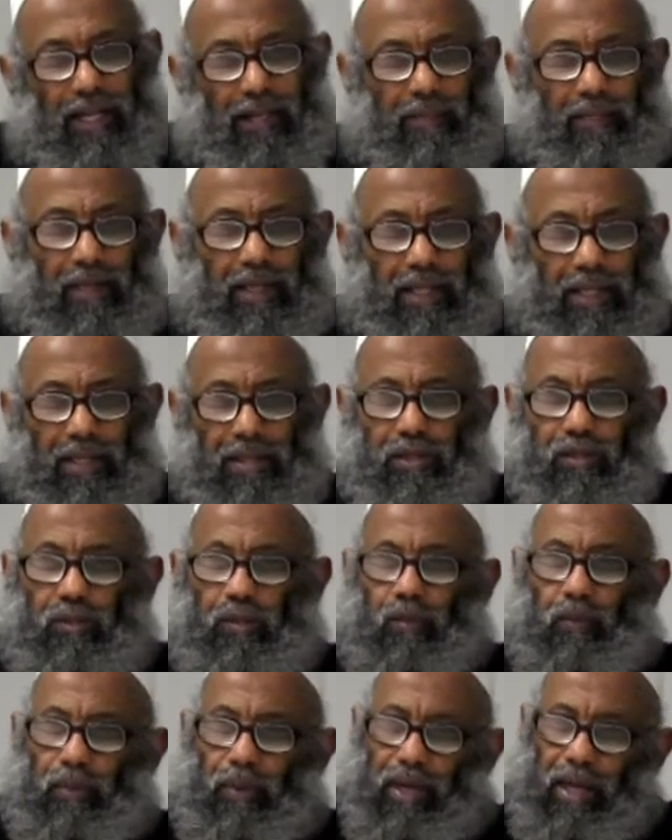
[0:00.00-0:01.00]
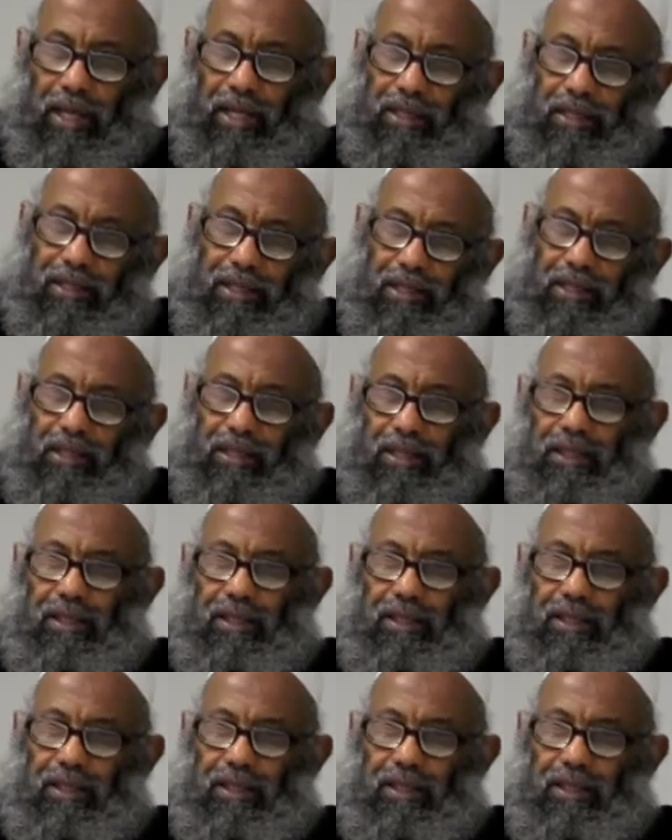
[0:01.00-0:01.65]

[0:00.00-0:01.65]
means to plant.